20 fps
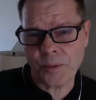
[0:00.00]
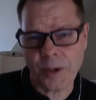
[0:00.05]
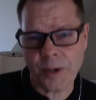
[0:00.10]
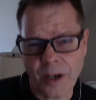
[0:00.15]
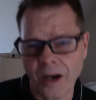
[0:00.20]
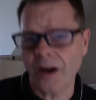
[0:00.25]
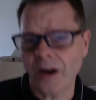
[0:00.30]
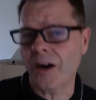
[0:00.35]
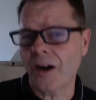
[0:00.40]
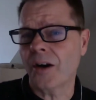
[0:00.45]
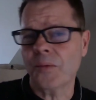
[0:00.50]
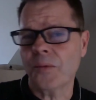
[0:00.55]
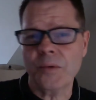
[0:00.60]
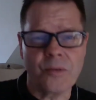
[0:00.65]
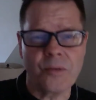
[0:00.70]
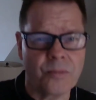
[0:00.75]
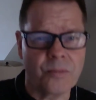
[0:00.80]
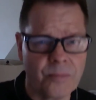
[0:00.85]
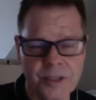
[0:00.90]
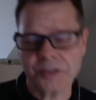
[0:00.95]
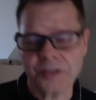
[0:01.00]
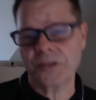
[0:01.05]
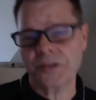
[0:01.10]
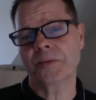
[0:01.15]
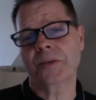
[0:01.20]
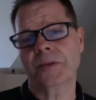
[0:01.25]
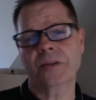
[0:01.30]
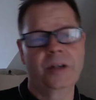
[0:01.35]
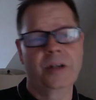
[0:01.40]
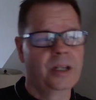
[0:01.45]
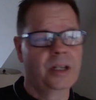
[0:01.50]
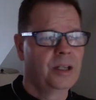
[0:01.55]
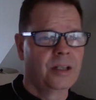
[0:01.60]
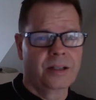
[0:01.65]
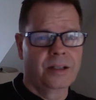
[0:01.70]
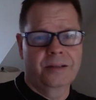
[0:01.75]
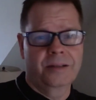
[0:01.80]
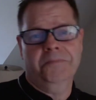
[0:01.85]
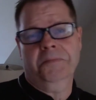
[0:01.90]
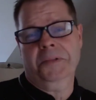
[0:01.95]
hot, we were miserable,
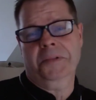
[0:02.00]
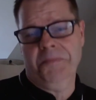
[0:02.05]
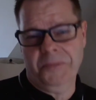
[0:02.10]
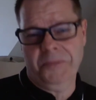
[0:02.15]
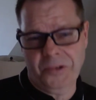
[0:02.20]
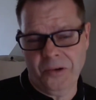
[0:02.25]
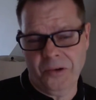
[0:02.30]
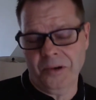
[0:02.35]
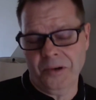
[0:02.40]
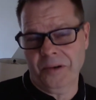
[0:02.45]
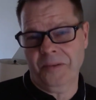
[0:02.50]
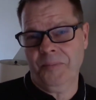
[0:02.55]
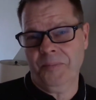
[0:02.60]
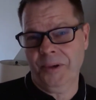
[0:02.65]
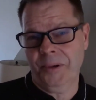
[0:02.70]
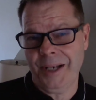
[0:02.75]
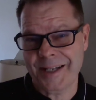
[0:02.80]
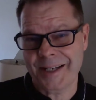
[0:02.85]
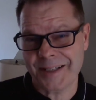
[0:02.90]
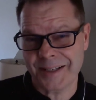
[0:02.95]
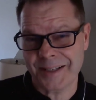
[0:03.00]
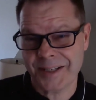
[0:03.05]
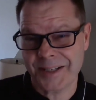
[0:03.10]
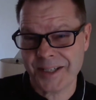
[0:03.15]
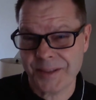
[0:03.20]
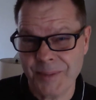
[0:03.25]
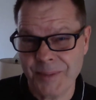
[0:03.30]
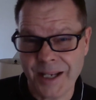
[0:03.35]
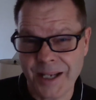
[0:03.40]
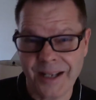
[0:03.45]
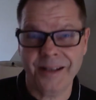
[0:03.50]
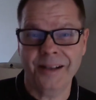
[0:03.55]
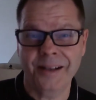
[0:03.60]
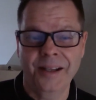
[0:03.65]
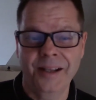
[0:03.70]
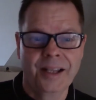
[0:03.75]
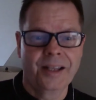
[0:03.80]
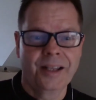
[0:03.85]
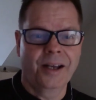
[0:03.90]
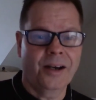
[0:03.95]
not a pleasant
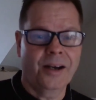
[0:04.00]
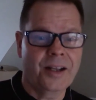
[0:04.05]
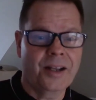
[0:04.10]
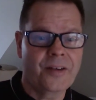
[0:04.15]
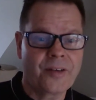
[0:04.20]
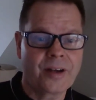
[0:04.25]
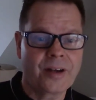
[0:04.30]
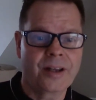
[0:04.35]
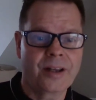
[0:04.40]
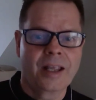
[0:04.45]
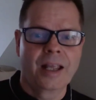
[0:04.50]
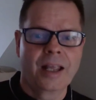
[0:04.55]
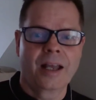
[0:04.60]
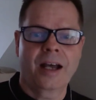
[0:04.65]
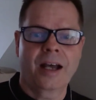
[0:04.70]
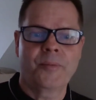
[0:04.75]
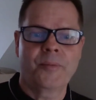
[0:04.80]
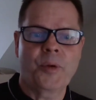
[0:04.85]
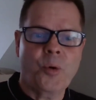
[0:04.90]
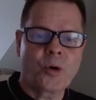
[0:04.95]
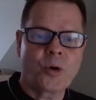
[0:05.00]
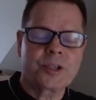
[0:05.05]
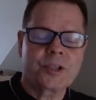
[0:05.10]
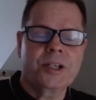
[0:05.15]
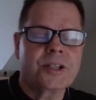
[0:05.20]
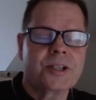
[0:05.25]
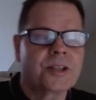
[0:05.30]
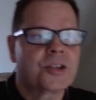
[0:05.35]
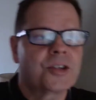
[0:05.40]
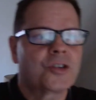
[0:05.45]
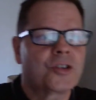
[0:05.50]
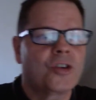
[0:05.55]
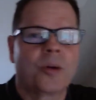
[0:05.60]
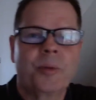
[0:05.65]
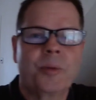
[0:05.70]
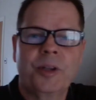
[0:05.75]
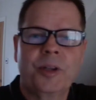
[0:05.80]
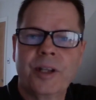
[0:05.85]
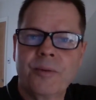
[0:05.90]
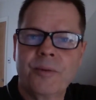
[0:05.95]
smell either. And we walked into the shop,
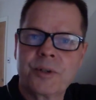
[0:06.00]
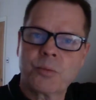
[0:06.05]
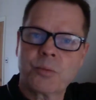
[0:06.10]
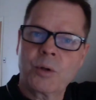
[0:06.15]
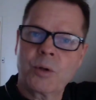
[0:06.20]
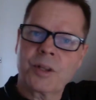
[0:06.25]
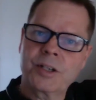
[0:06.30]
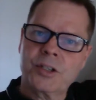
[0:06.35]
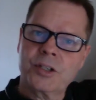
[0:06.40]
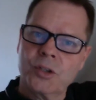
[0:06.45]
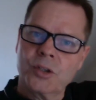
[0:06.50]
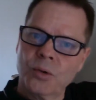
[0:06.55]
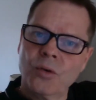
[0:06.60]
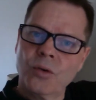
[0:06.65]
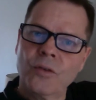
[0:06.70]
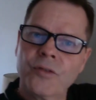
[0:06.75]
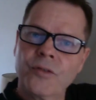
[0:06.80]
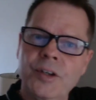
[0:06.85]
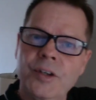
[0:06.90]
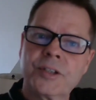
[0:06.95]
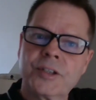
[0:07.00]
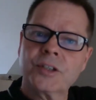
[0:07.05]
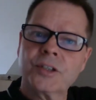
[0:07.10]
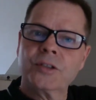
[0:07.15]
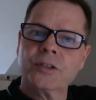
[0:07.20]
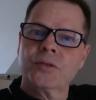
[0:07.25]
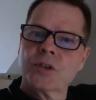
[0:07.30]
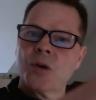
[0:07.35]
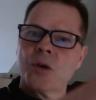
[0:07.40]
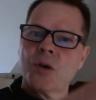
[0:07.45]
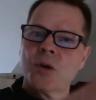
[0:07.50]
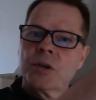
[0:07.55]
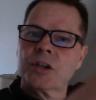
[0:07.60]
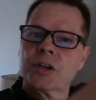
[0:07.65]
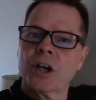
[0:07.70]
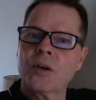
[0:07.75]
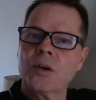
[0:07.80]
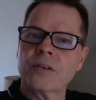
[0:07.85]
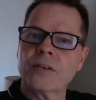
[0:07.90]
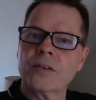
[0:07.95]
and there was one of these tall vertical
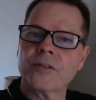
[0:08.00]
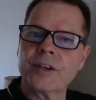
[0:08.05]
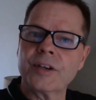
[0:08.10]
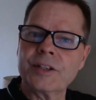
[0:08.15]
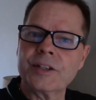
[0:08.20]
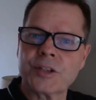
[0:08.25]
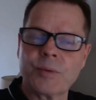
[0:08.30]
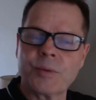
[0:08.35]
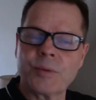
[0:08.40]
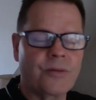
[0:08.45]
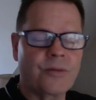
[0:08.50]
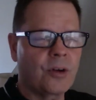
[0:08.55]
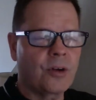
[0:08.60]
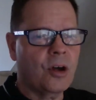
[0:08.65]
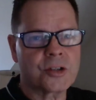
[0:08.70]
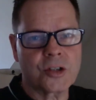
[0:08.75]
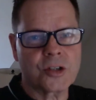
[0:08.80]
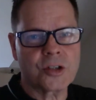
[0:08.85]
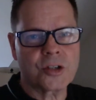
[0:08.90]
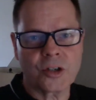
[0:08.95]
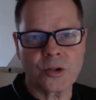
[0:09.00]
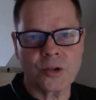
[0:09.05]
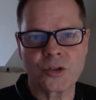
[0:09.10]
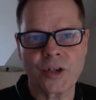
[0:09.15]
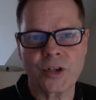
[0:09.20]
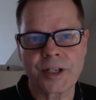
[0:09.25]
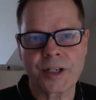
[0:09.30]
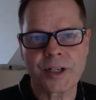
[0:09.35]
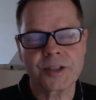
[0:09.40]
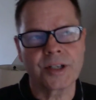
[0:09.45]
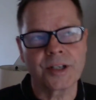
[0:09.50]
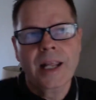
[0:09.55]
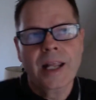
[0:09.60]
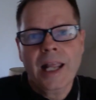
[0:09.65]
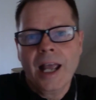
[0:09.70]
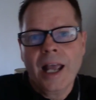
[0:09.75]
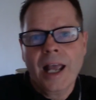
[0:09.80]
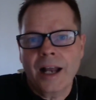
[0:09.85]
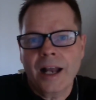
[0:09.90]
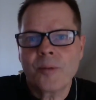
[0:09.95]
Coca-Cola fridges with lots of cool drinks in.
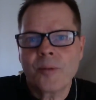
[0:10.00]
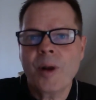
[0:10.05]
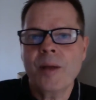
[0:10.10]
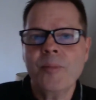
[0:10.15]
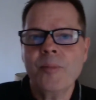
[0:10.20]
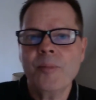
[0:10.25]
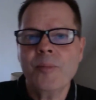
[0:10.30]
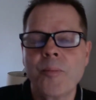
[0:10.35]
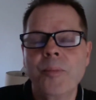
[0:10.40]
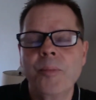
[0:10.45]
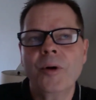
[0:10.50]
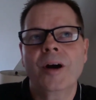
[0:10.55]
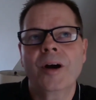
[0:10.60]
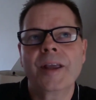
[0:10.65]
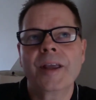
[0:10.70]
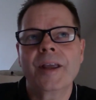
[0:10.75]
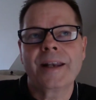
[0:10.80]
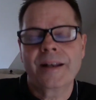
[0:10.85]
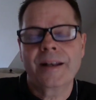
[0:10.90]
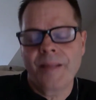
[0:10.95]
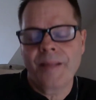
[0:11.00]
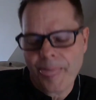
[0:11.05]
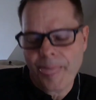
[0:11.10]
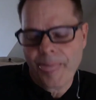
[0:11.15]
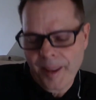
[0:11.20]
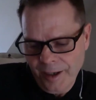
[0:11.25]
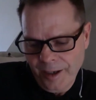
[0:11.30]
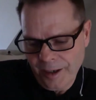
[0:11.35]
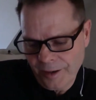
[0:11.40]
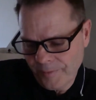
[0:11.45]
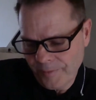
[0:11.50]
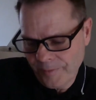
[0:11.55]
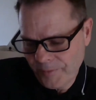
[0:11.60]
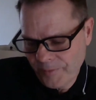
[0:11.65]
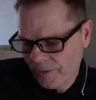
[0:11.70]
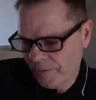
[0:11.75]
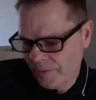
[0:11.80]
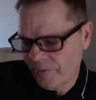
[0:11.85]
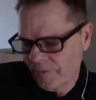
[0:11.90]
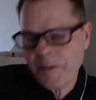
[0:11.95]
And I remember buying, I
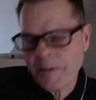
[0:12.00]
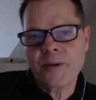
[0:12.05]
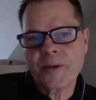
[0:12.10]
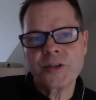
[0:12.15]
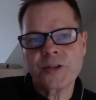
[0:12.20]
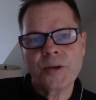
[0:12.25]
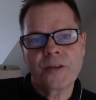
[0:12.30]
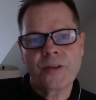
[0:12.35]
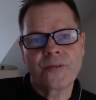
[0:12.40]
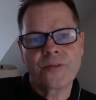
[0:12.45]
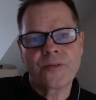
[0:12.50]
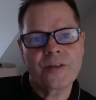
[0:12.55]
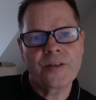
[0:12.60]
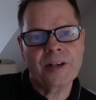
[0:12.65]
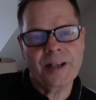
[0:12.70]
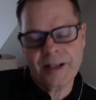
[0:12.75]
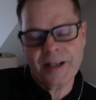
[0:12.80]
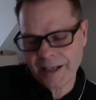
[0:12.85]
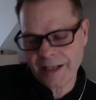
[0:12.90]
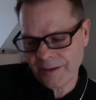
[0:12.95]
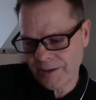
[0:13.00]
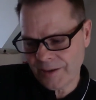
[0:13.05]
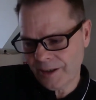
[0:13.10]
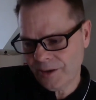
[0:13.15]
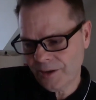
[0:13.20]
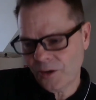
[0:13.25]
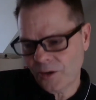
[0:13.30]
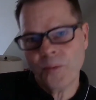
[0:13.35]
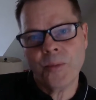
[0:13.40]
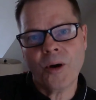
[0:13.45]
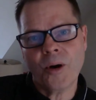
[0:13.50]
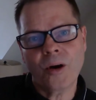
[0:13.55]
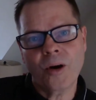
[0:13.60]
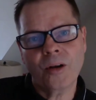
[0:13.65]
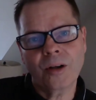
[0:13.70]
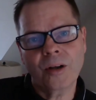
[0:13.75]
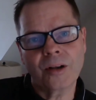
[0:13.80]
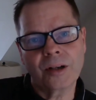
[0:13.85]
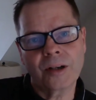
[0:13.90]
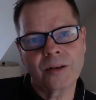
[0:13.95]
remember doing it vividly now, a little
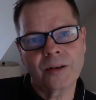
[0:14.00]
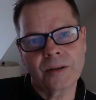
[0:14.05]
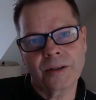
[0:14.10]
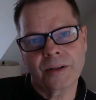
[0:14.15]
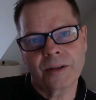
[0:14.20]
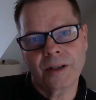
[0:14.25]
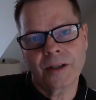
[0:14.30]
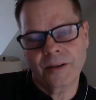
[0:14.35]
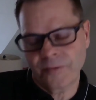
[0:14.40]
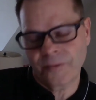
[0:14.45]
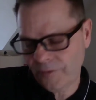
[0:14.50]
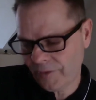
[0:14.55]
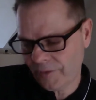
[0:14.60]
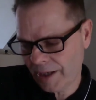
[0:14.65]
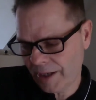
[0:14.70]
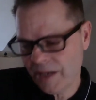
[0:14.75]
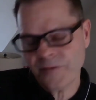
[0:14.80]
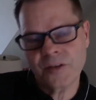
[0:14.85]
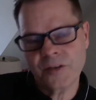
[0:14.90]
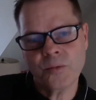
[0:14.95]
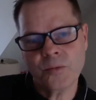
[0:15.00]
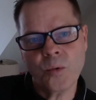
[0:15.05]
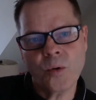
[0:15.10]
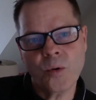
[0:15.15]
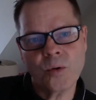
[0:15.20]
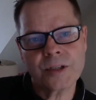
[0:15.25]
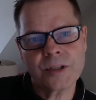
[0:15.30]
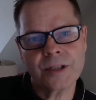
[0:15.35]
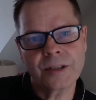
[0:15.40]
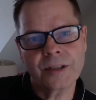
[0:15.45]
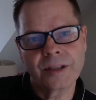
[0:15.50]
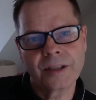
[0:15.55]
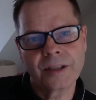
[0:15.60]
bottle of flavoured water.